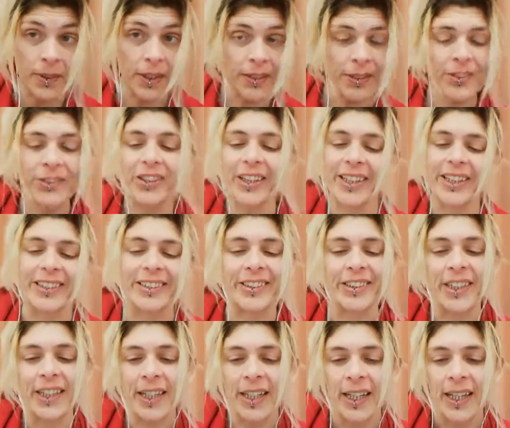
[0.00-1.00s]
change.
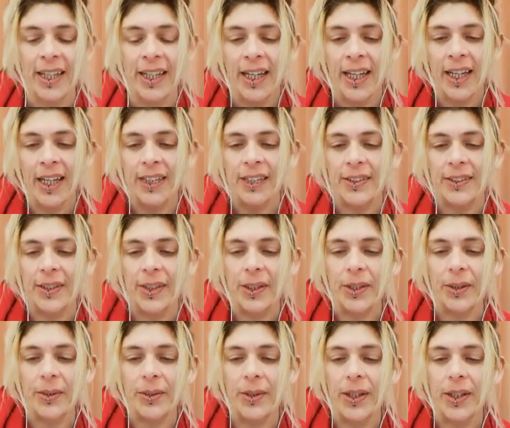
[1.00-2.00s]

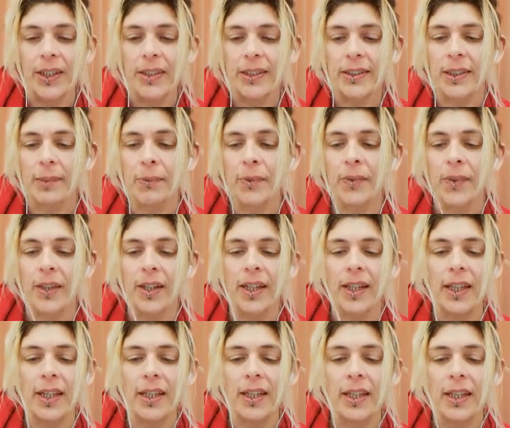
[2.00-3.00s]
So some of
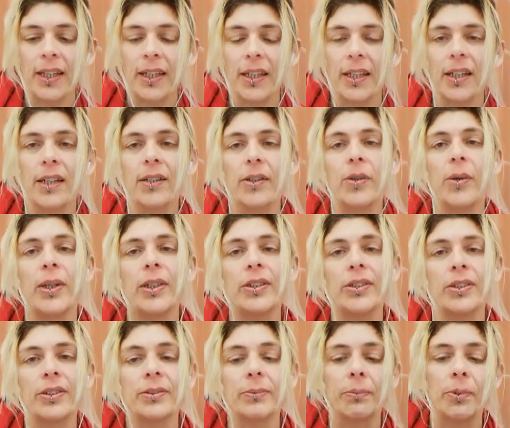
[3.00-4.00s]
the
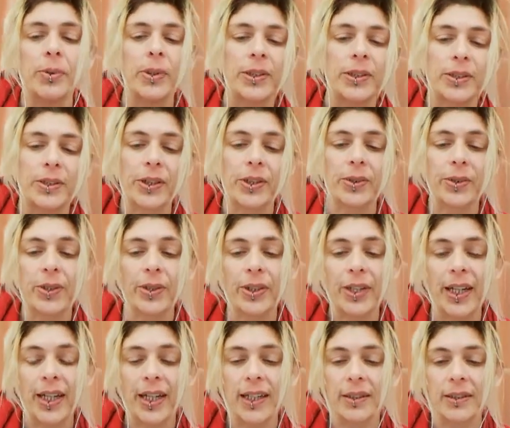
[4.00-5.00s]
questions and points I would
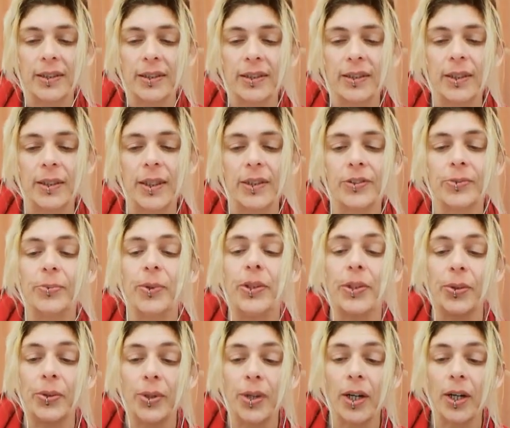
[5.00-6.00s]
look at when
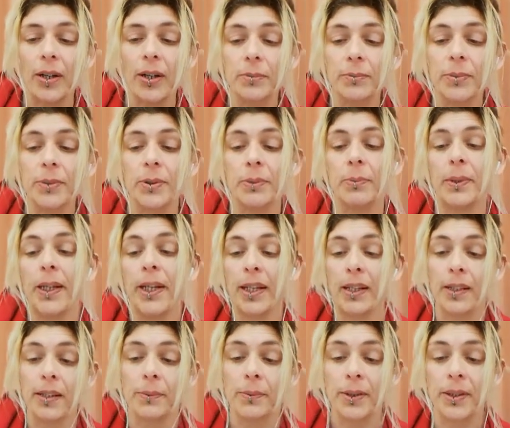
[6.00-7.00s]
you come to me
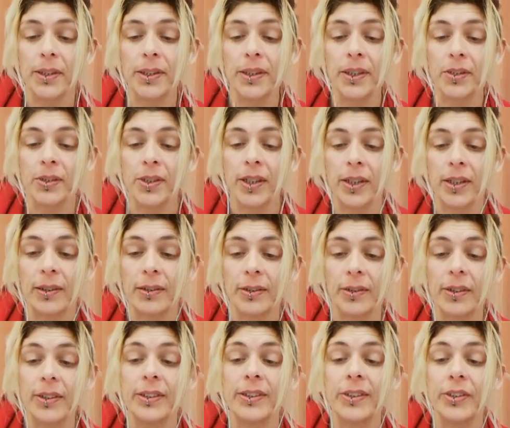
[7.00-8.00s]
and I'm
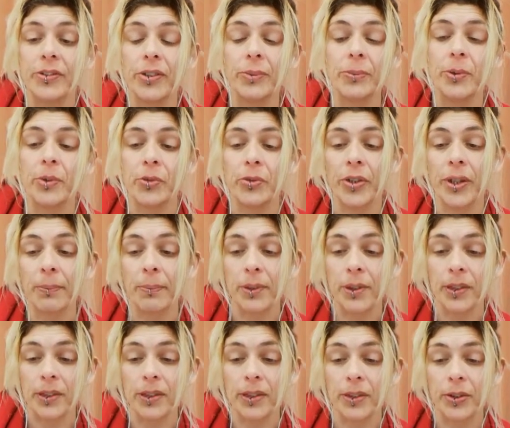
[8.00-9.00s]
considering what
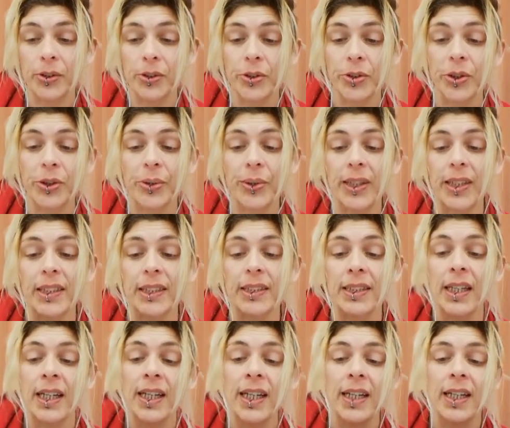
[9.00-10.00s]
treatments to do is
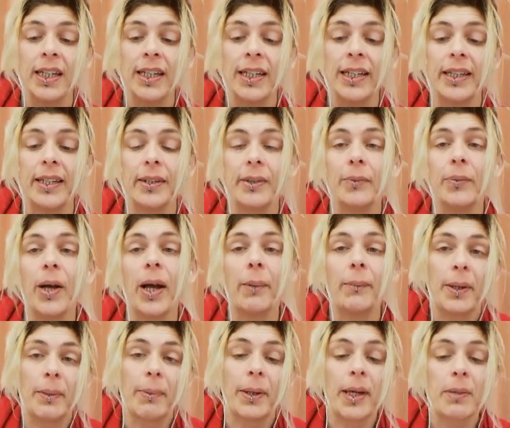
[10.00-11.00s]
how
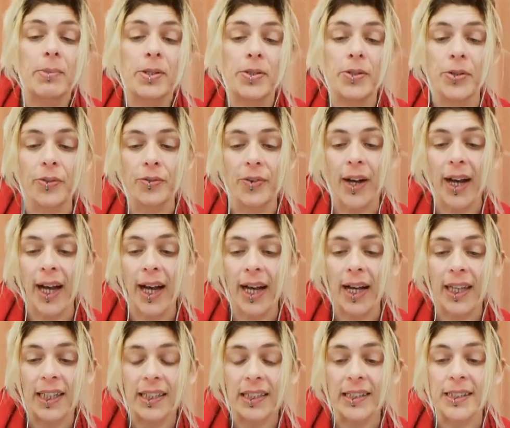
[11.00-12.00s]
many babies you've
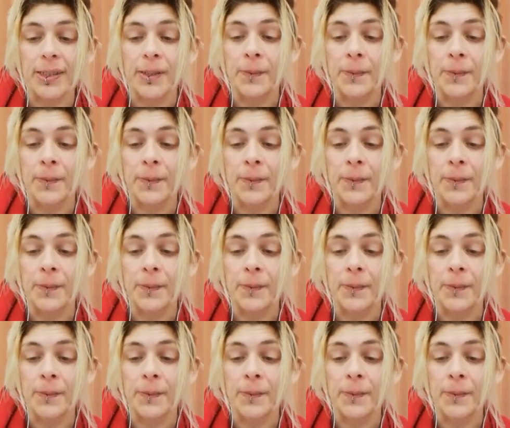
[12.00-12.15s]
had,